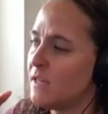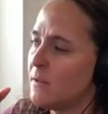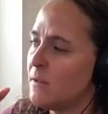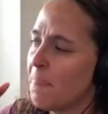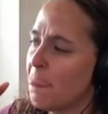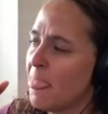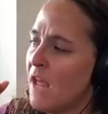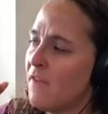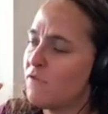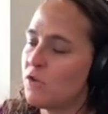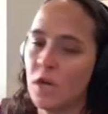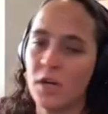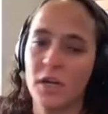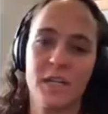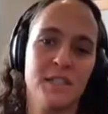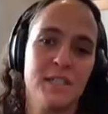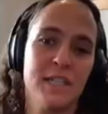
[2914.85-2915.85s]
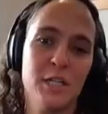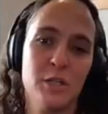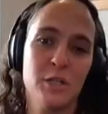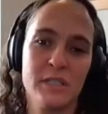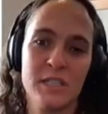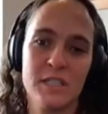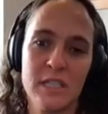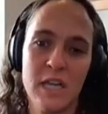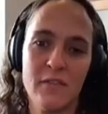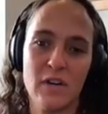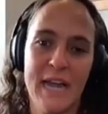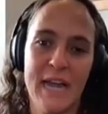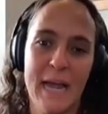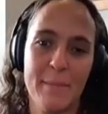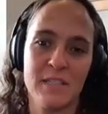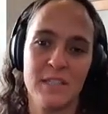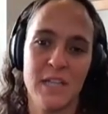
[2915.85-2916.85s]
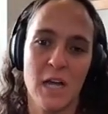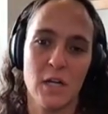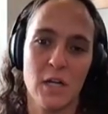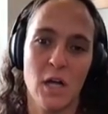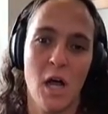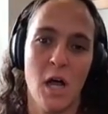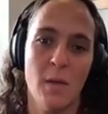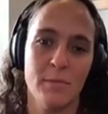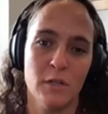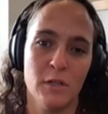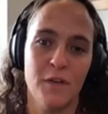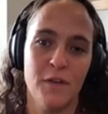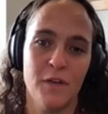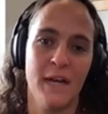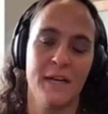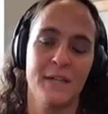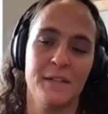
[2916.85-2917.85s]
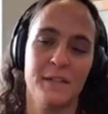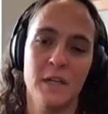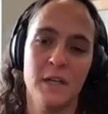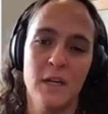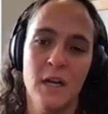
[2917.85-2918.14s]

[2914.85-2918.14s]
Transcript: If you go to continuous discovery habits dot com, you'll find